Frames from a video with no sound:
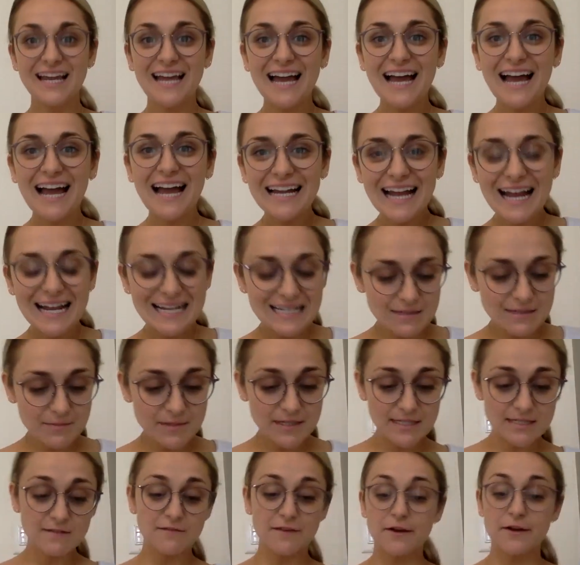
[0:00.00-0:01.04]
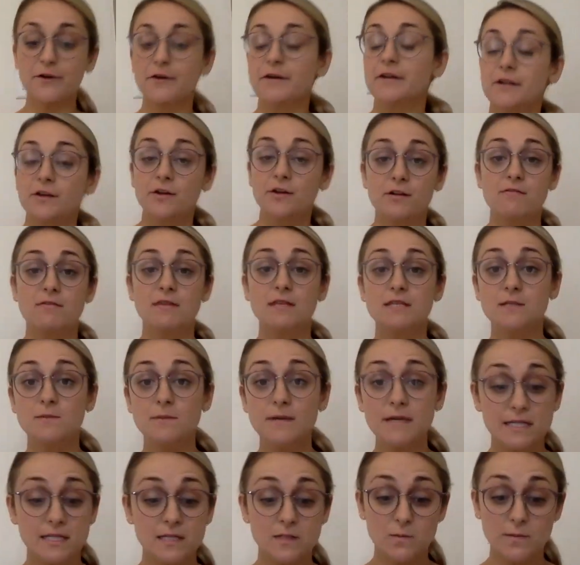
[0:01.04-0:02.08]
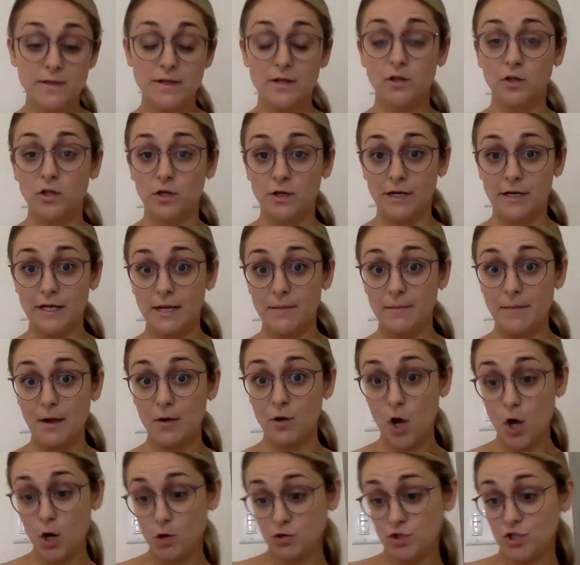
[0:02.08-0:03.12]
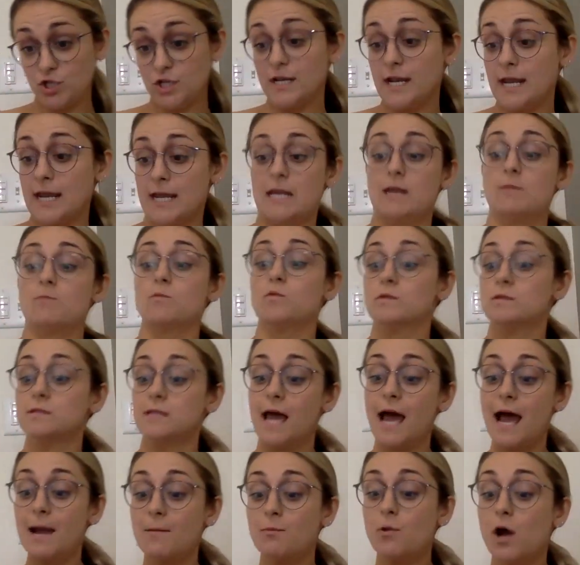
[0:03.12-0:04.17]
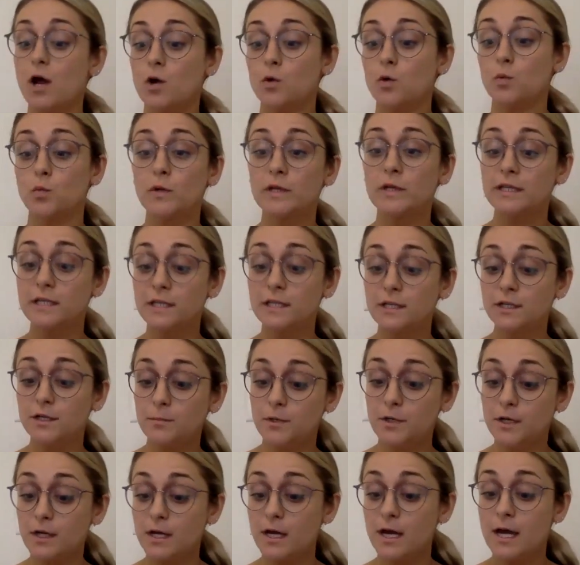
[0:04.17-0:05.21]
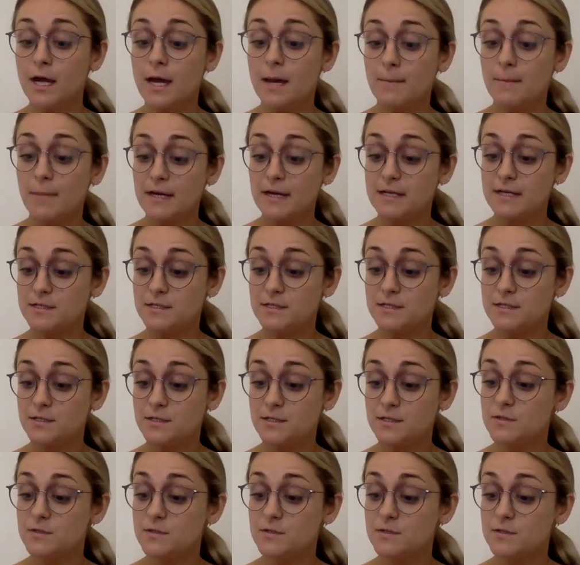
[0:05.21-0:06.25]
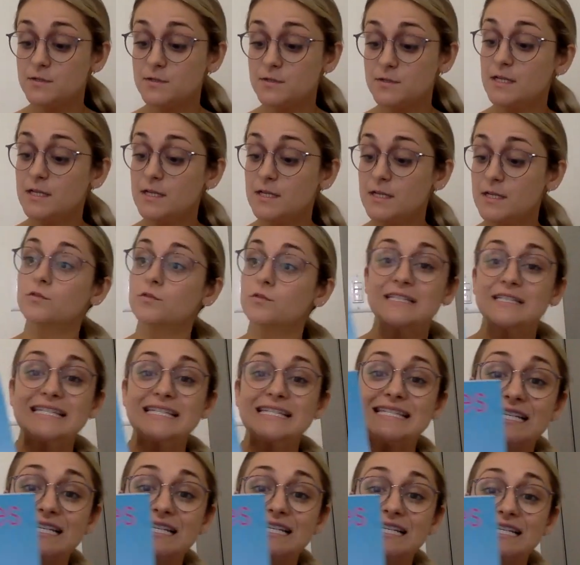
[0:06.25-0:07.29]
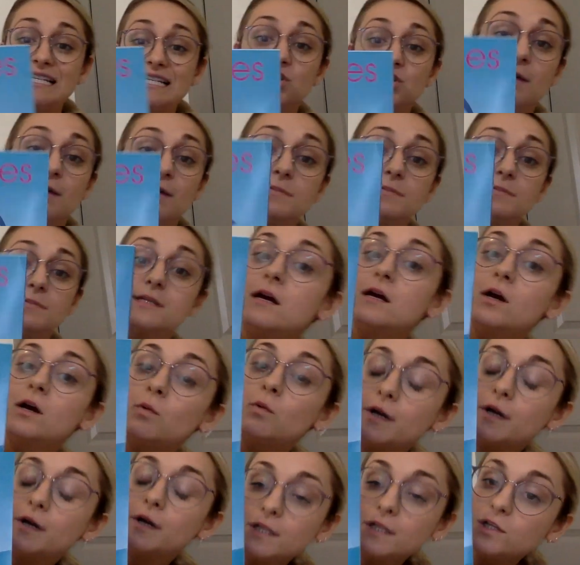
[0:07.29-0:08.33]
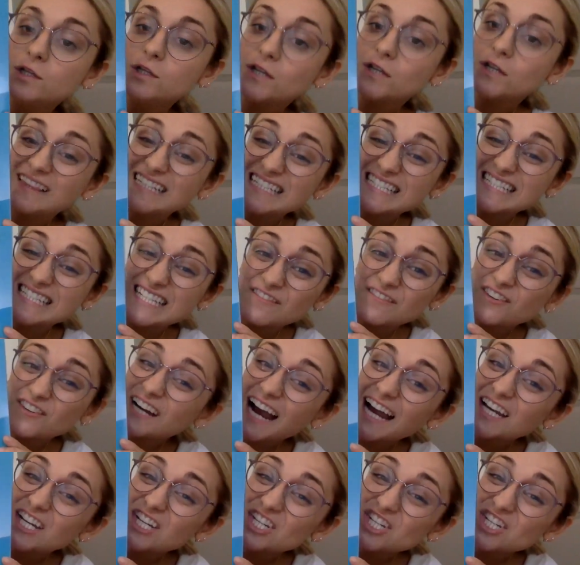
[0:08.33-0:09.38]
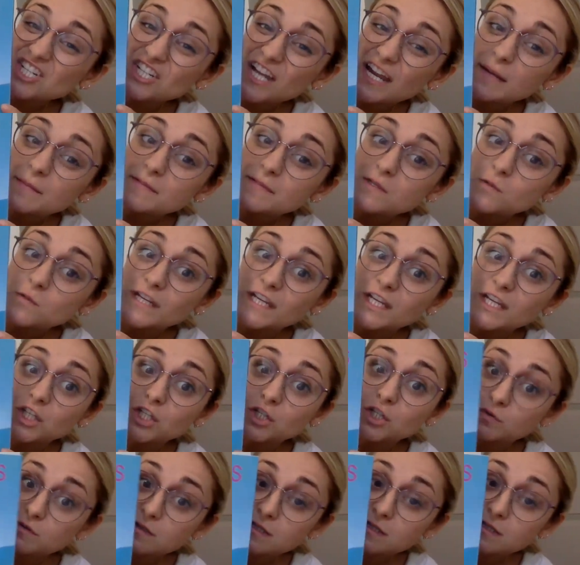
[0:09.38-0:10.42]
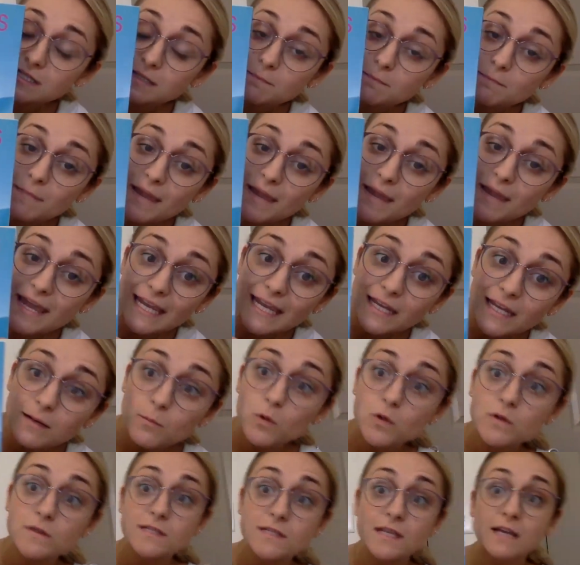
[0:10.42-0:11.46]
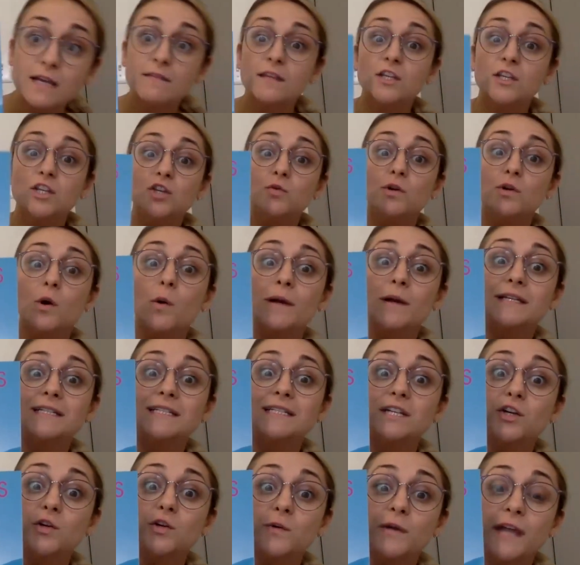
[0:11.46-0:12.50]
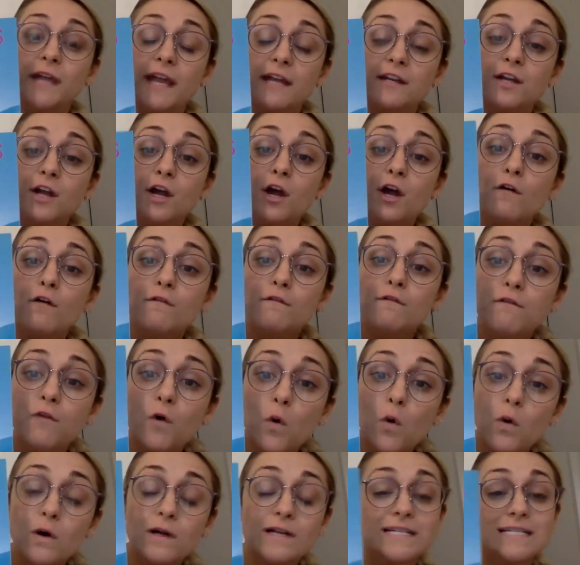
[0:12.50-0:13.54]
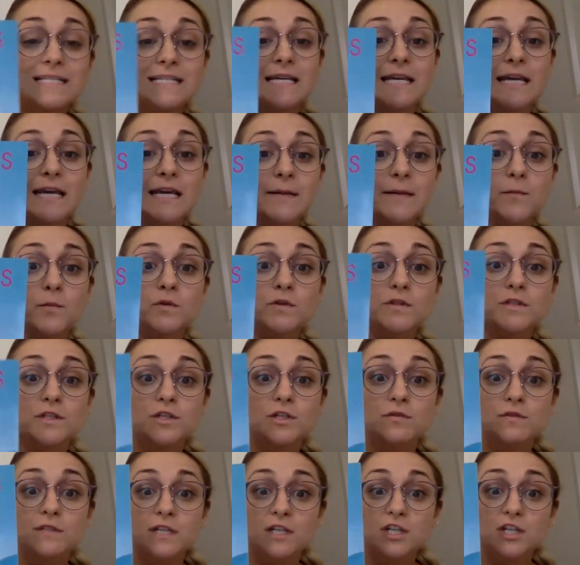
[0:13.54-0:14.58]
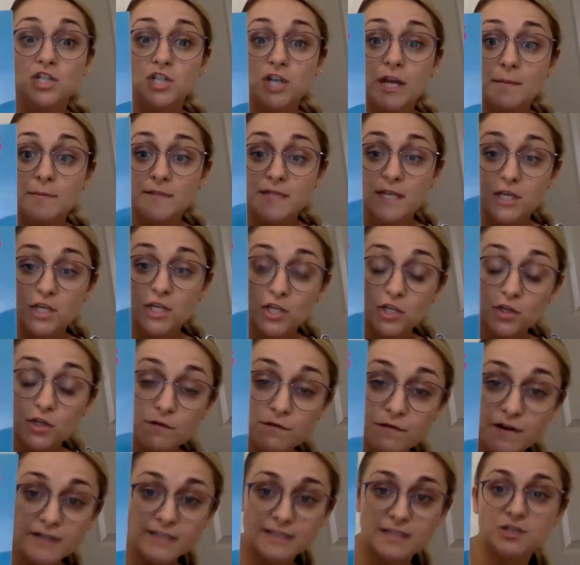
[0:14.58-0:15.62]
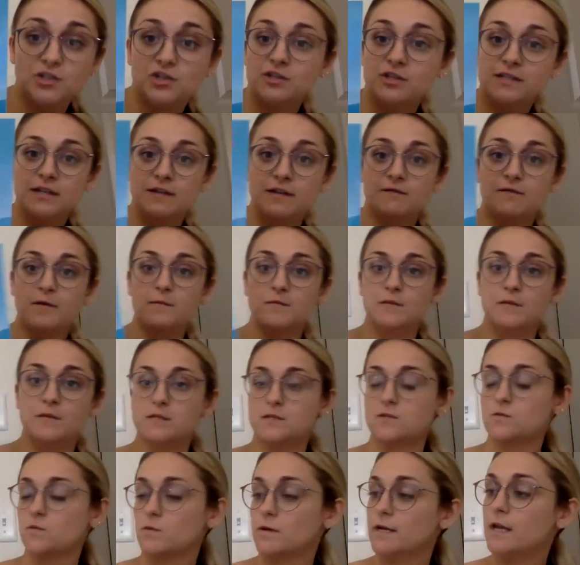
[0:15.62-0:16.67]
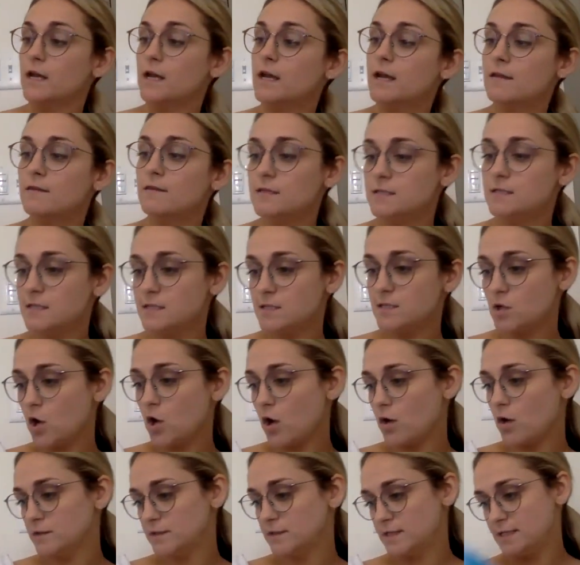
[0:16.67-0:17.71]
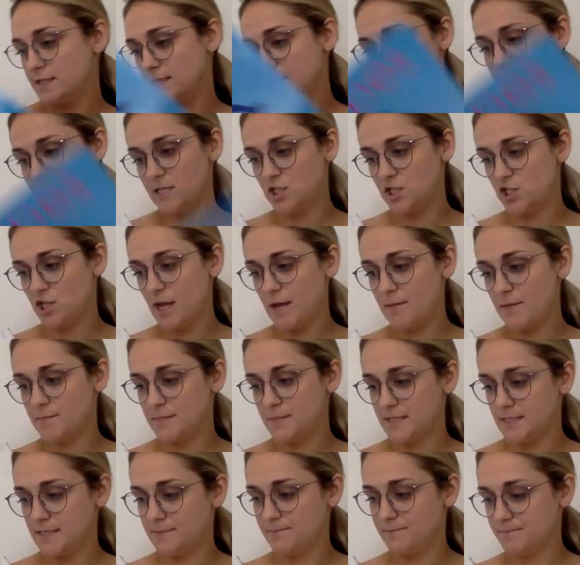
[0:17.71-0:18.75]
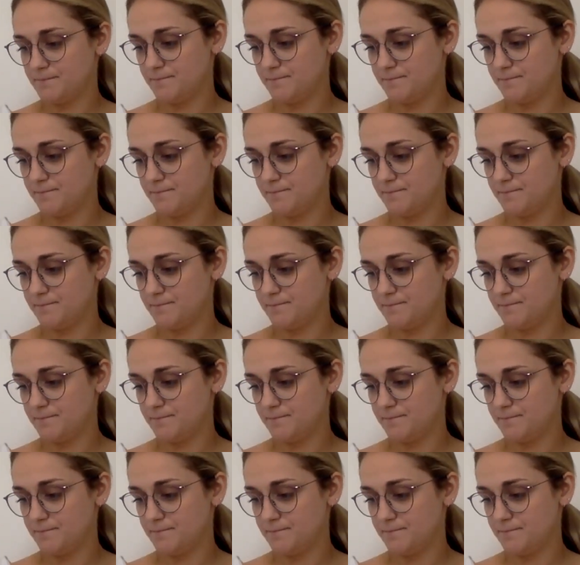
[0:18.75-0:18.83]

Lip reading: Hi guys, Miss Navarro here, and this week, since we are learning about ocean animals, I brought a really good book by Susan McDonald called Sea Shapes. We're going to look at the different kind of shapes we can use to make animals, and then you are going to create 4 sea animals using shapes that you find interesting from the story. This is called Sea Shapes.